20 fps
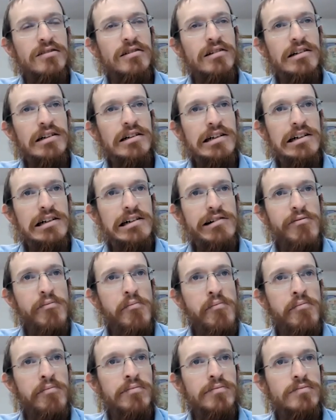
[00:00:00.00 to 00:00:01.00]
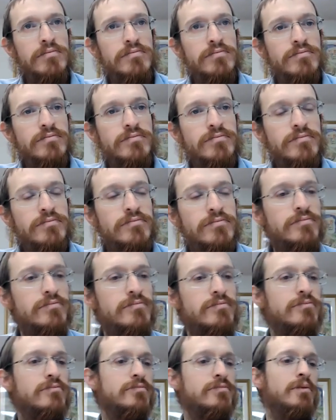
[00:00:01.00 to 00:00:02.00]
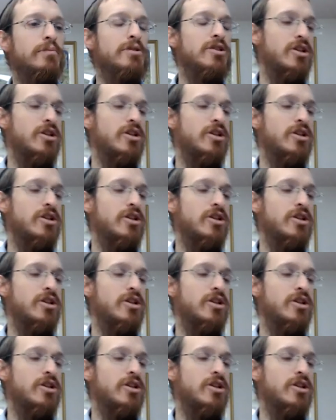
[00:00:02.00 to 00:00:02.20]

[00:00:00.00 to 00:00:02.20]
let me